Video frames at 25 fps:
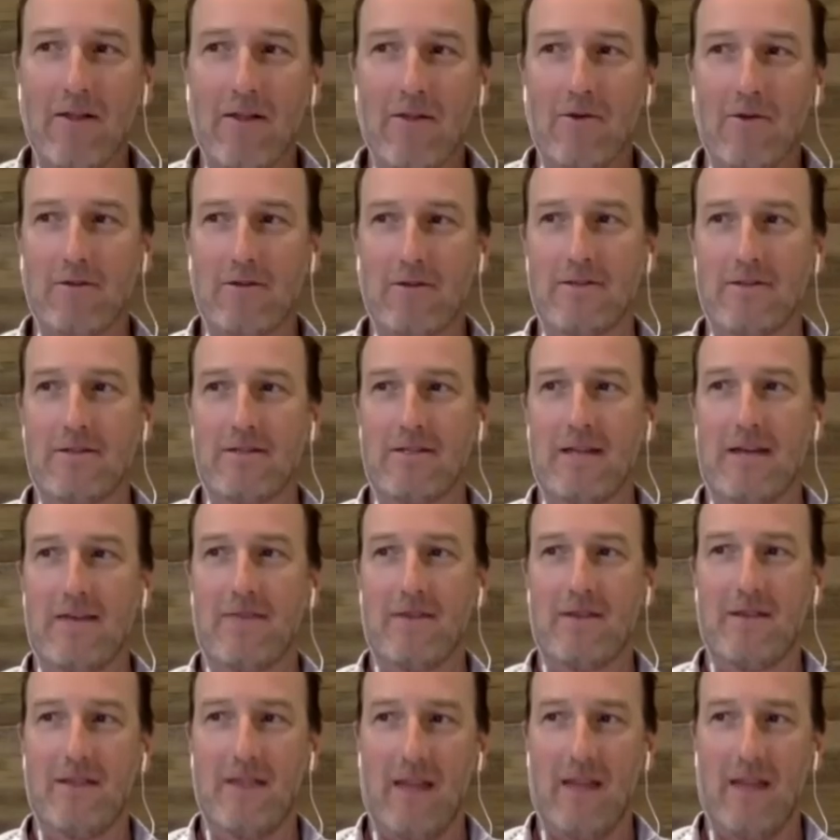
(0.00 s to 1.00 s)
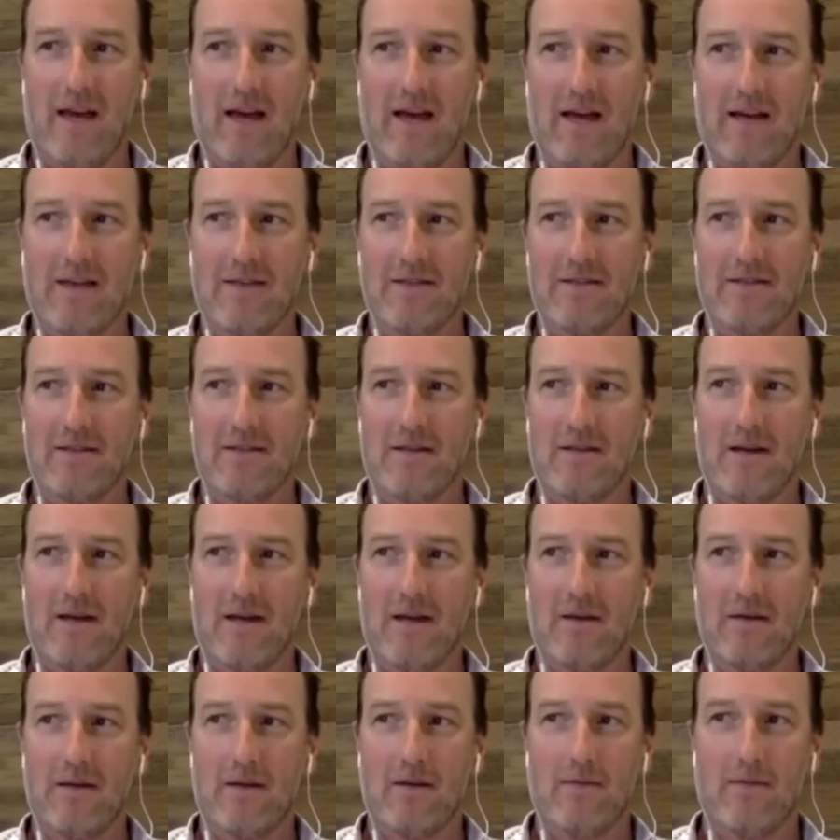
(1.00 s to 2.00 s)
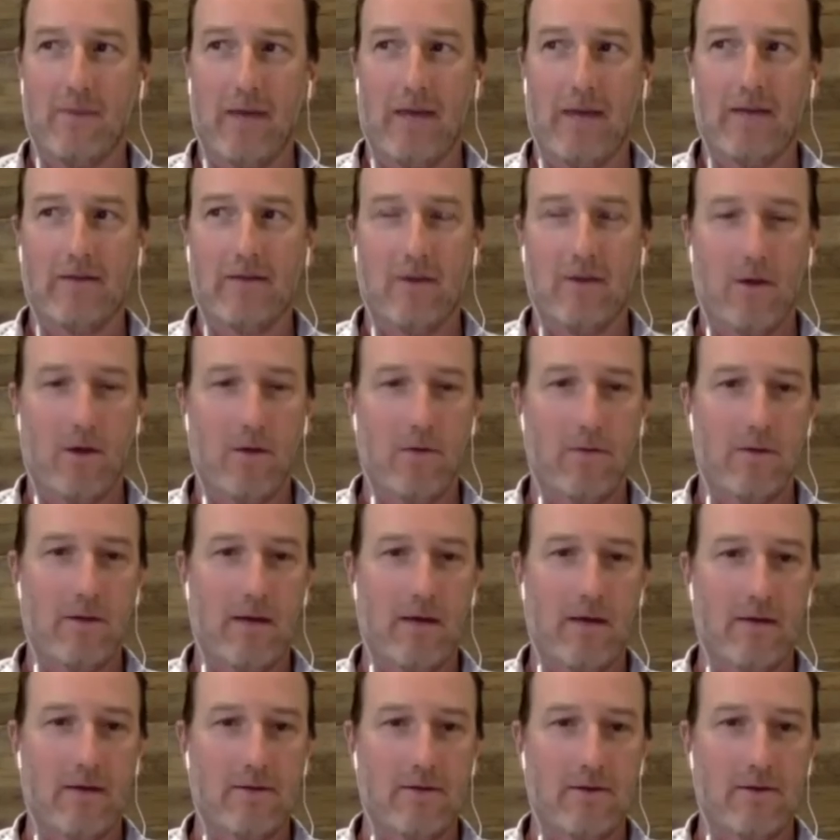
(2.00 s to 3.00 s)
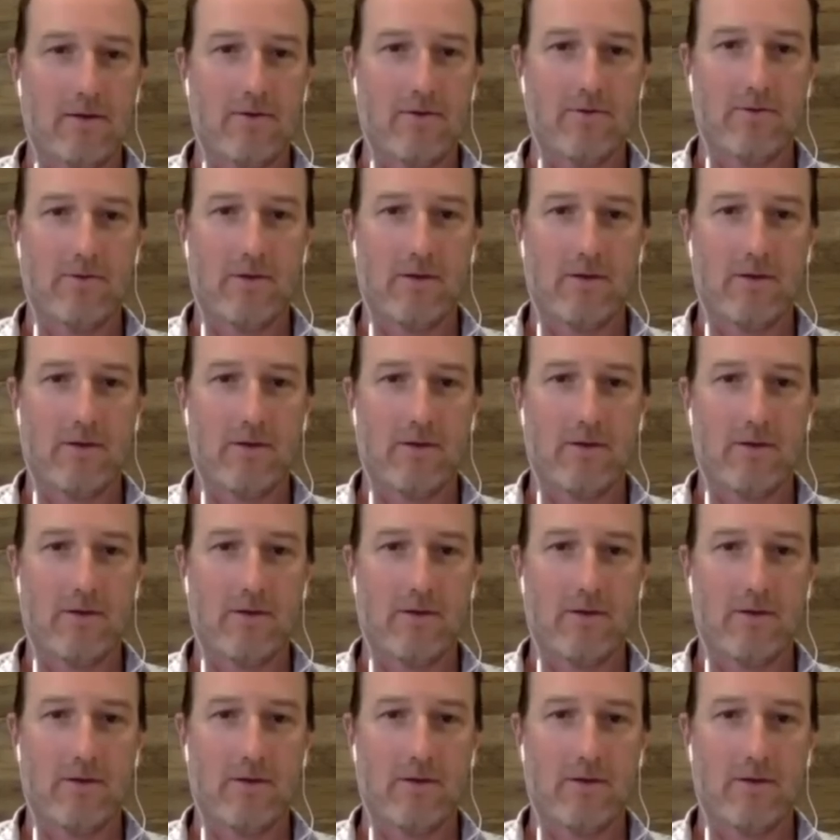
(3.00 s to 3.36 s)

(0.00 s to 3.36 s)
does a TAVI last compared to open heart surgery?